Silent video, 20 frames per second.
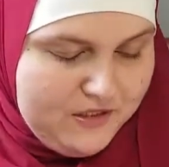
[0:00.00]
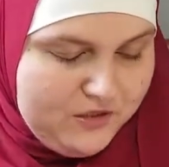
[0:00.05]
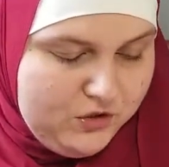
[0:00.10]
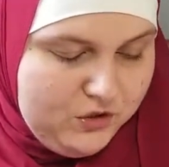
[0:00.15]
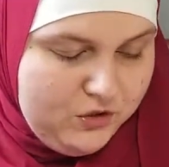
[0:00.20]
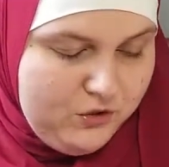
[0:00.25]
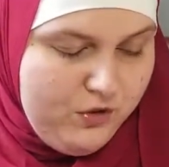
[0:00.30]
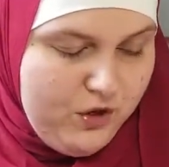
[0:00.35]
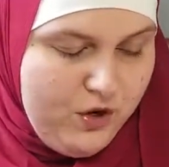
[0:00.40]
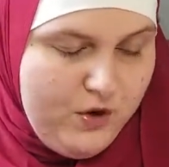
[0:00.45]

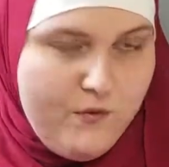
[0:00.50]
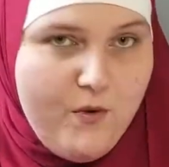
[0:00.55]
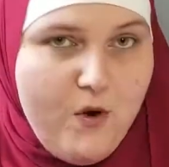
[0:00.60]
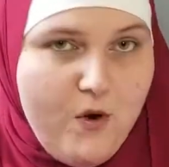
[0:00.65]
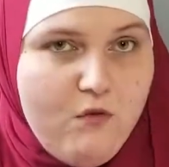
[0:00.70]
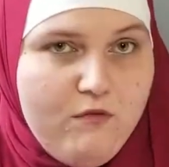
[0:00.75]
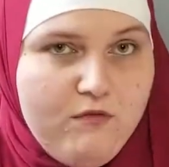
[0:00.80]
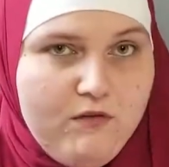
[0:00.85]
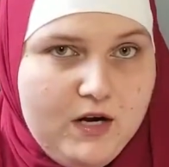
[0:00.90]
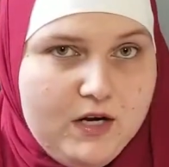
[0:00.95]
to go
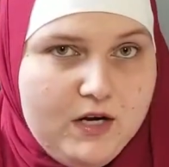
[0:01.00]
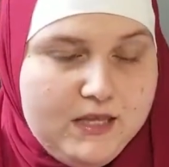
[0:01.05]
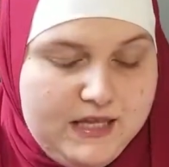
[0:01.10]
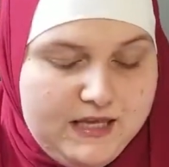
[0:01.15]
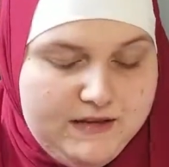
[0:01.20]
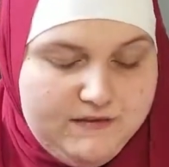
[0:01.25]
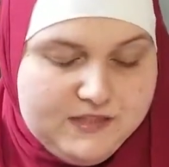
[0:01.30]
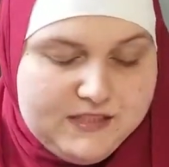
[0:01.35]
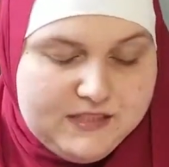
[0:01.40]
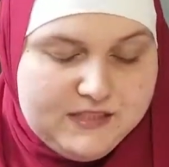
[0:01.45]
over
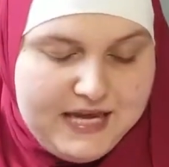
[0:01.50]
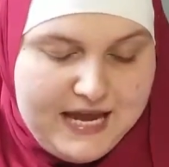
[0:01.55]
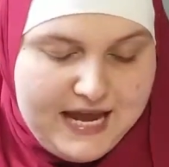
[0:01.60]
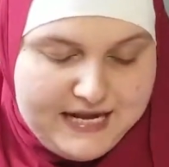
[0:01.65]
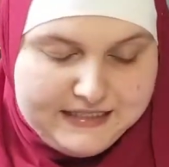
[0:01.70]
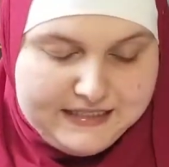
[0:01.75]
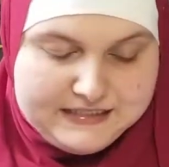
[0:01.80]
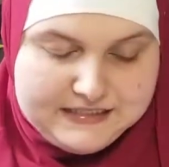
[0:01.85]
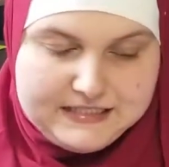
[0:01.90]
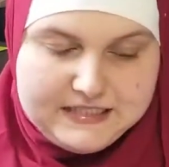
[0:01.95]
these
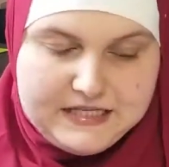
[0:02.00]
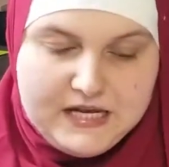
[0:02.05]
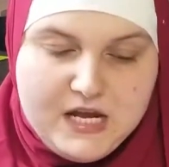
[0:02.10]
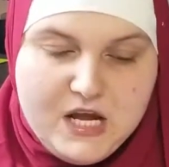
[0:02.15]
texts.